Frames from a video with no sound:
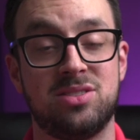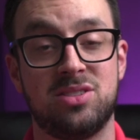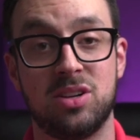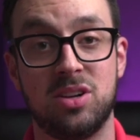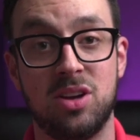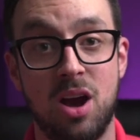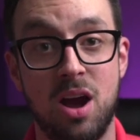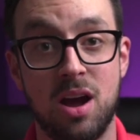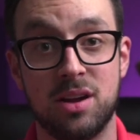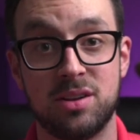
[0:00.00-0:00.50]

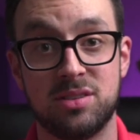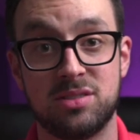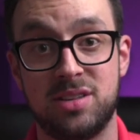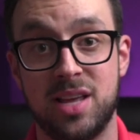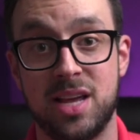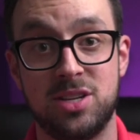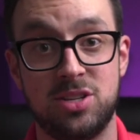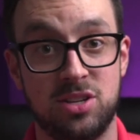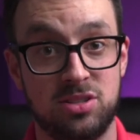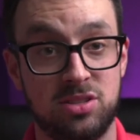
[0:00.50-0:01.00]
cigars,
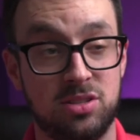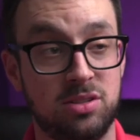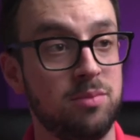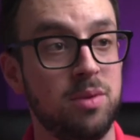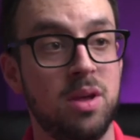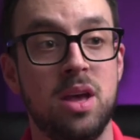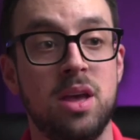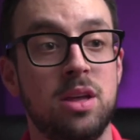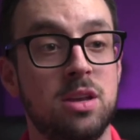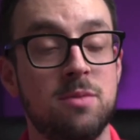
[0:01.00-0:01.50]
they just,
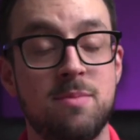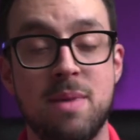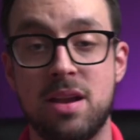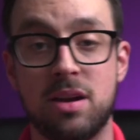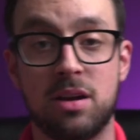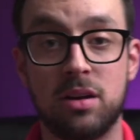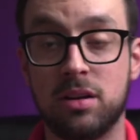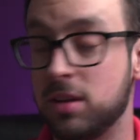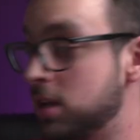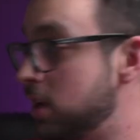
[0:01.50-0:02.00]
no
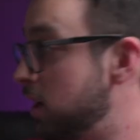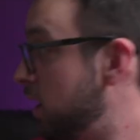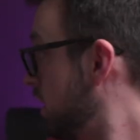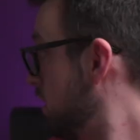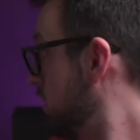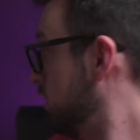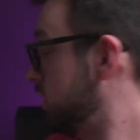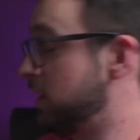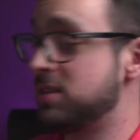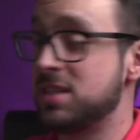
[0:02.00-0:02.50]
matter, you
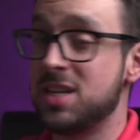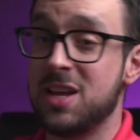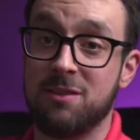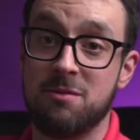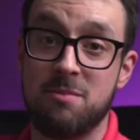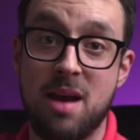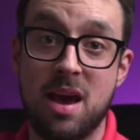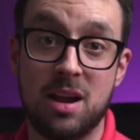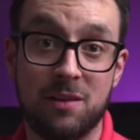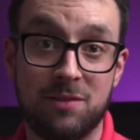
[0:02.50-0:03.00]
know, it doesn't
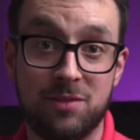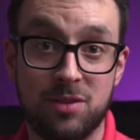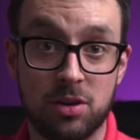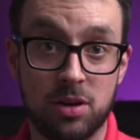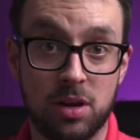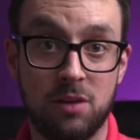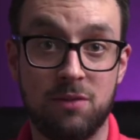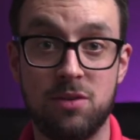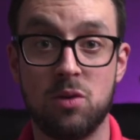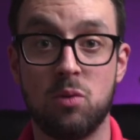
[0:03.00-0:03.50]
even matter if
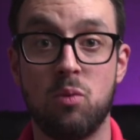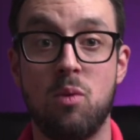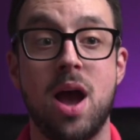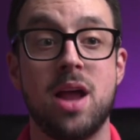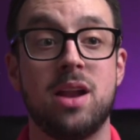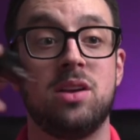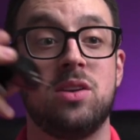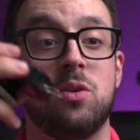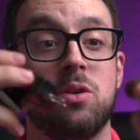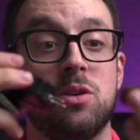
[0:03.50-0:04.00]
your
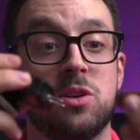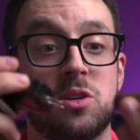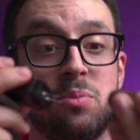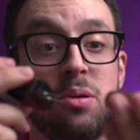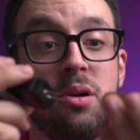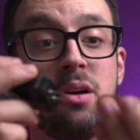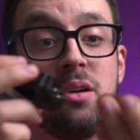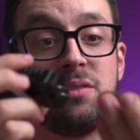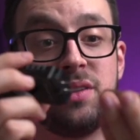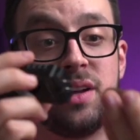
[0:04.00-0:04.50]
winador is
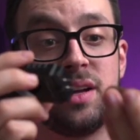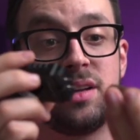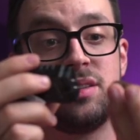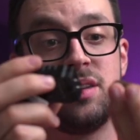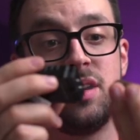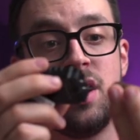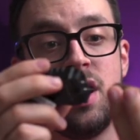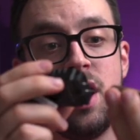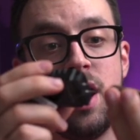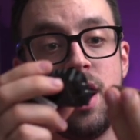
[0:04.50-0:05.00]

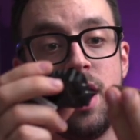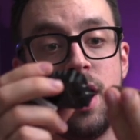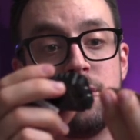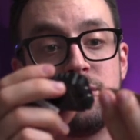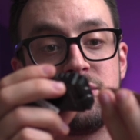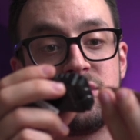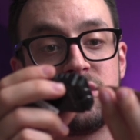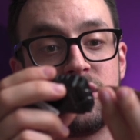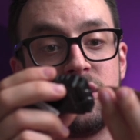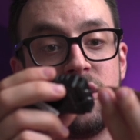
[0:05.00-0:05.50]
perfect.
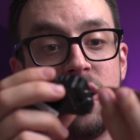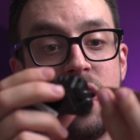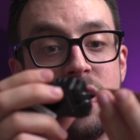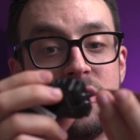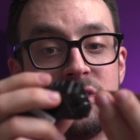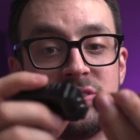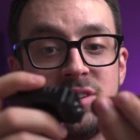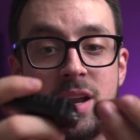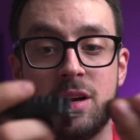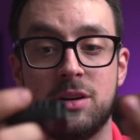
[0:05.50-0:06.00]

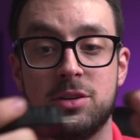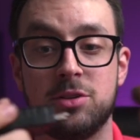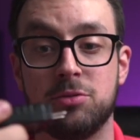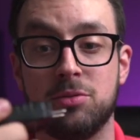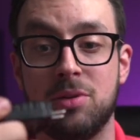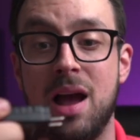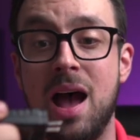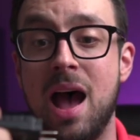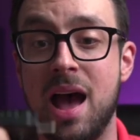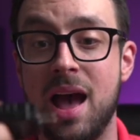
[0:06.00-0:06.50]
Cigars that are
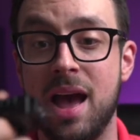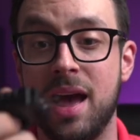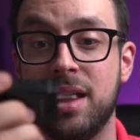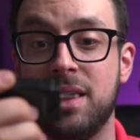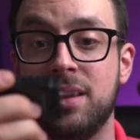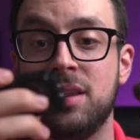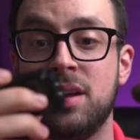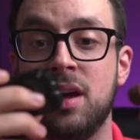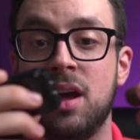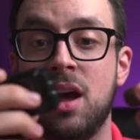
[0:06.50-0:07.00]

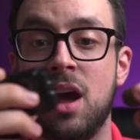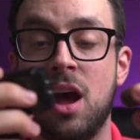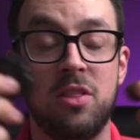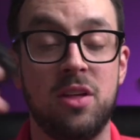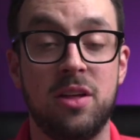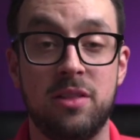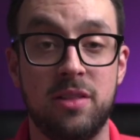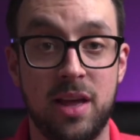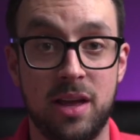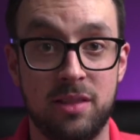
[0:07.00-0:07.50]
dry,
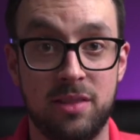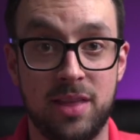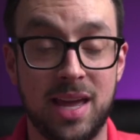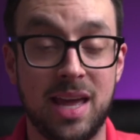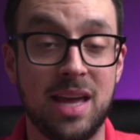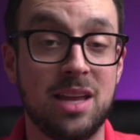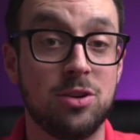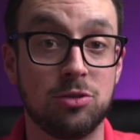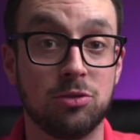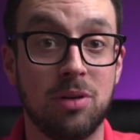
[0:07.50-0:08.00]
they
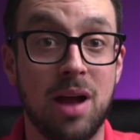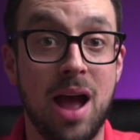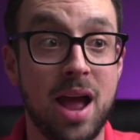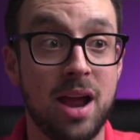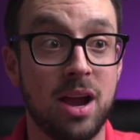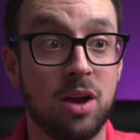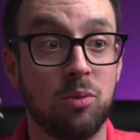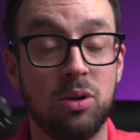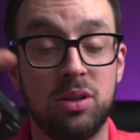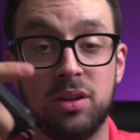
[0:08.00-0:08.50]
get
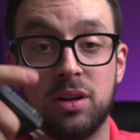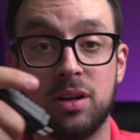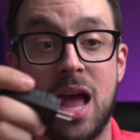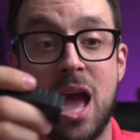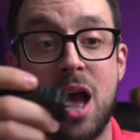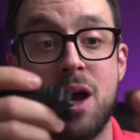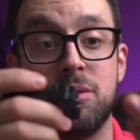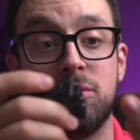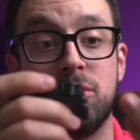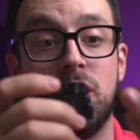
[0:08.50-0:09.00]
drier when they're
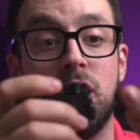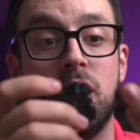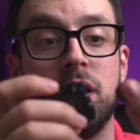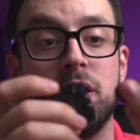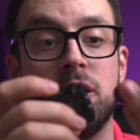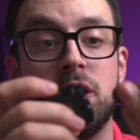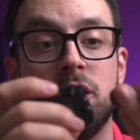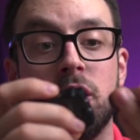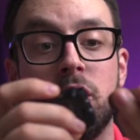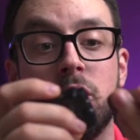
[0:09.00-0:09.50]
not,
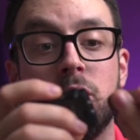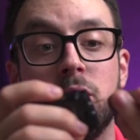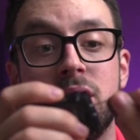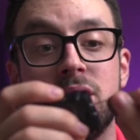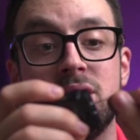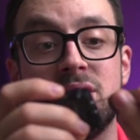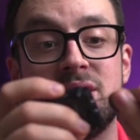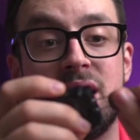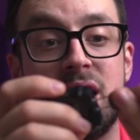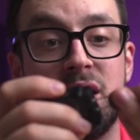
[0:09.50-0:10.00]
you know,
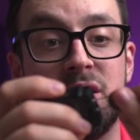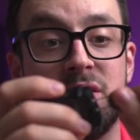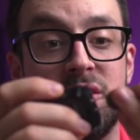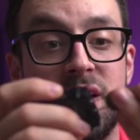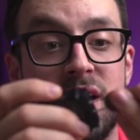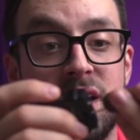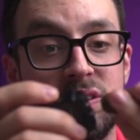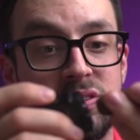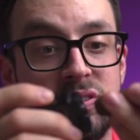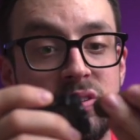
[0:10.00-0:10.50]
in
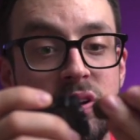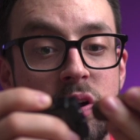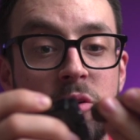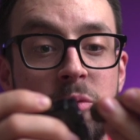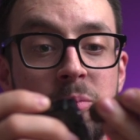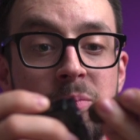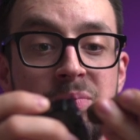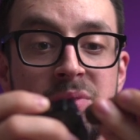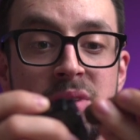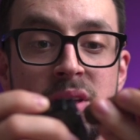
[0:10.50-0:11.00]
cellophane.
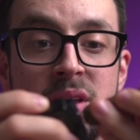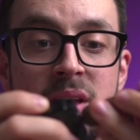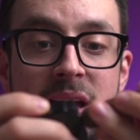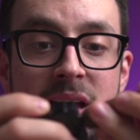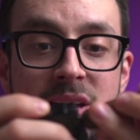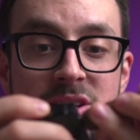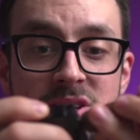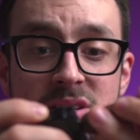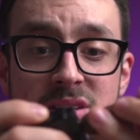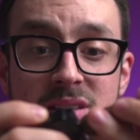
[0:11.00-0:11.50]
So
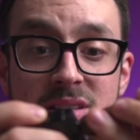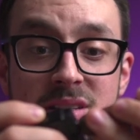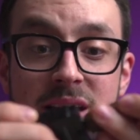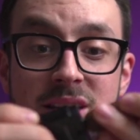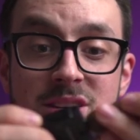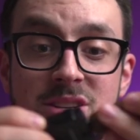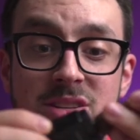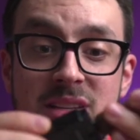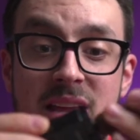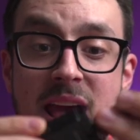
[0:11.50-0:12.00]
it
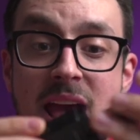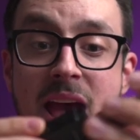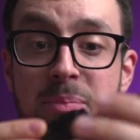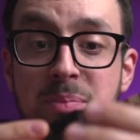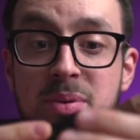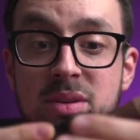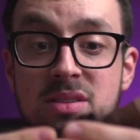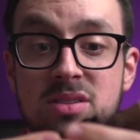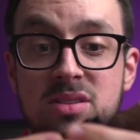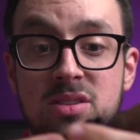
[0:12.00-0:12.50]
just
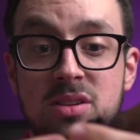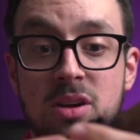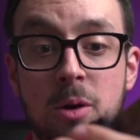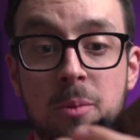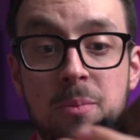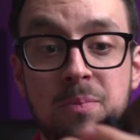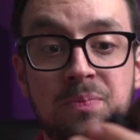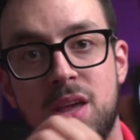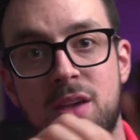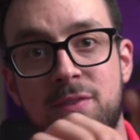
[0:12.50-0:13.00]
happens.
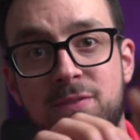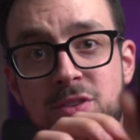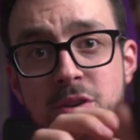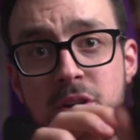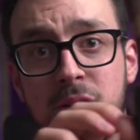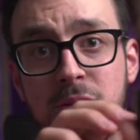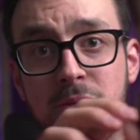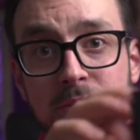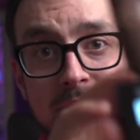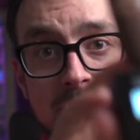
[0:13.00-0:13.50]
So if you
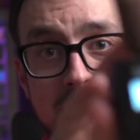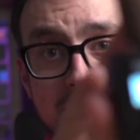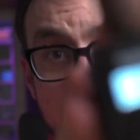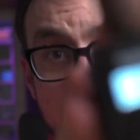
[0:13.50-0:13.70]
can read